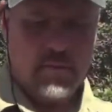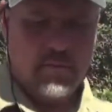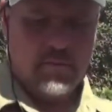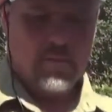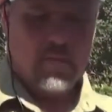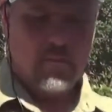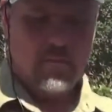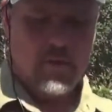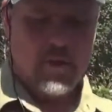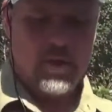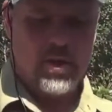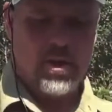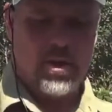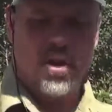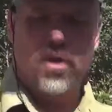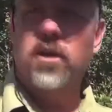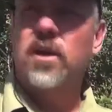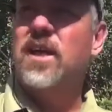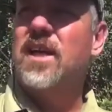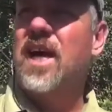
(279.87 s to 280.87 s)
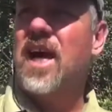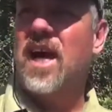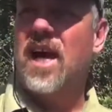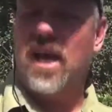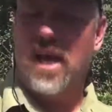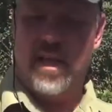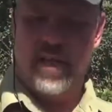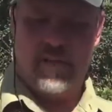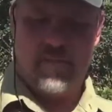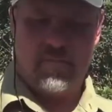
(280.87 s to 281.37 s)
verse
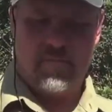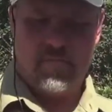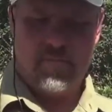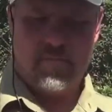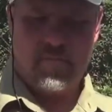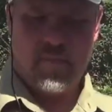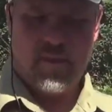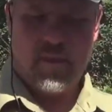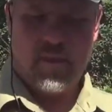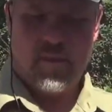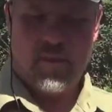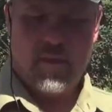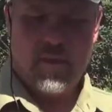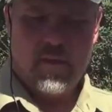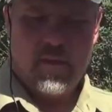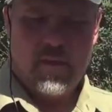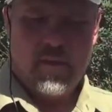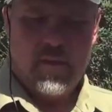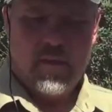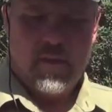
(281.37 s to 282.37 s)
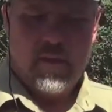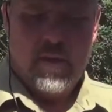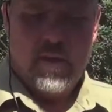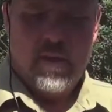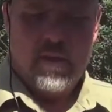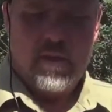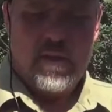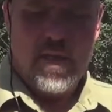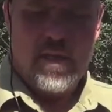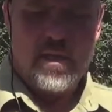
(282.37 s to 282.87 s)
39. It
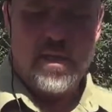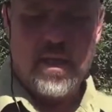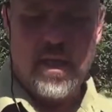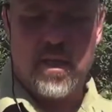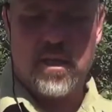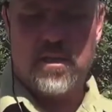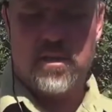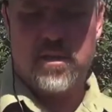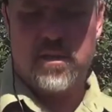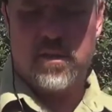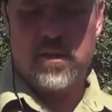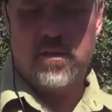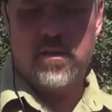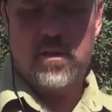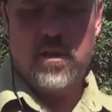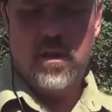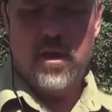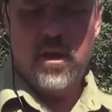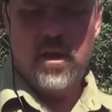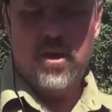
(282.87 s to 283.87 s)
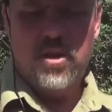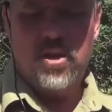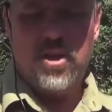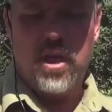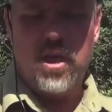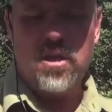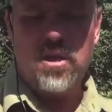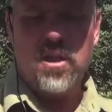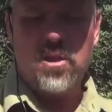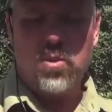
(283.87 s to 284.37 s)
says this:
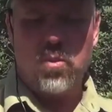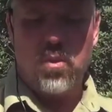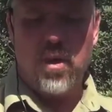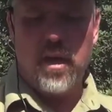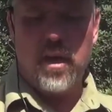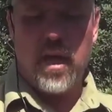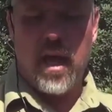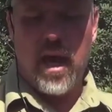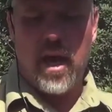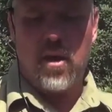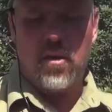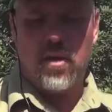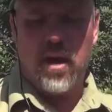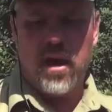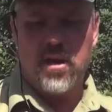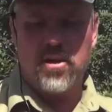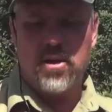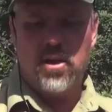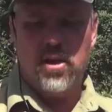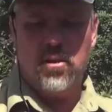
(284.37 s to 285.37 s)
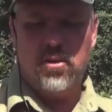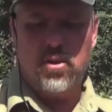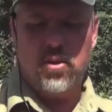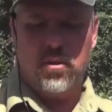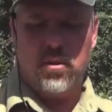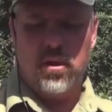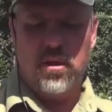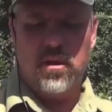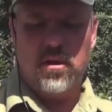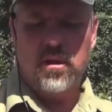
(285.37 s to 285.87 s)
Jesus went out as
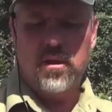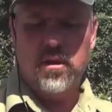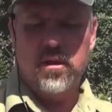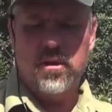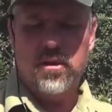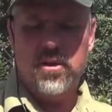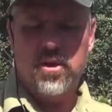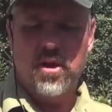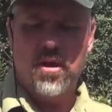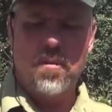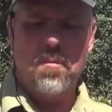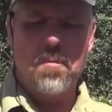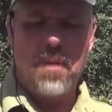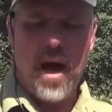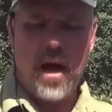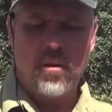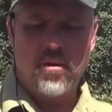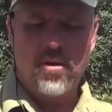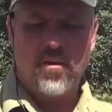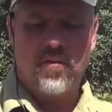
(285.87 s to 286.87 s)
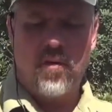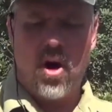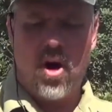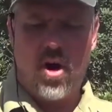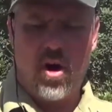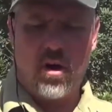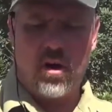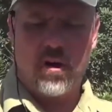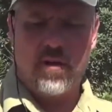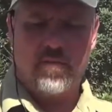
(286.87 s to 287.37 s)
usual to the Mount of
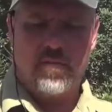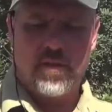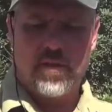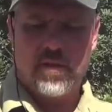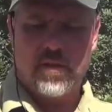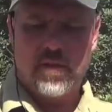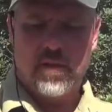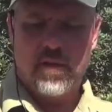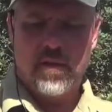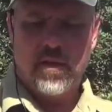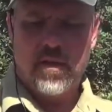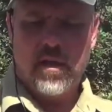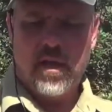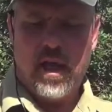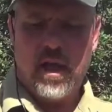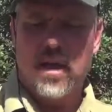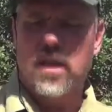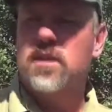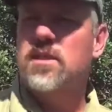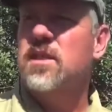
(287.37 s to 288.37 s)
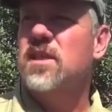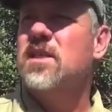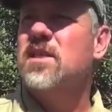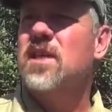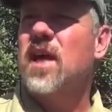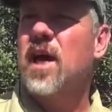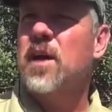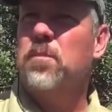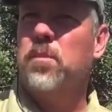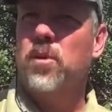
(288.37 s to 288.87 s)
Olives, and his
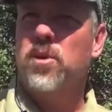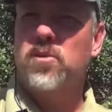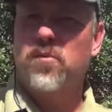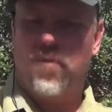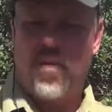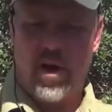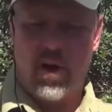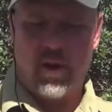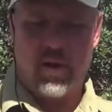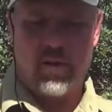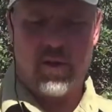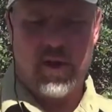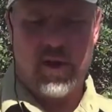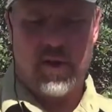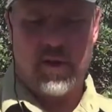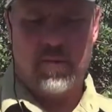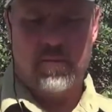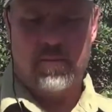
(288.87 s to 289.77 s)
disciples followed him.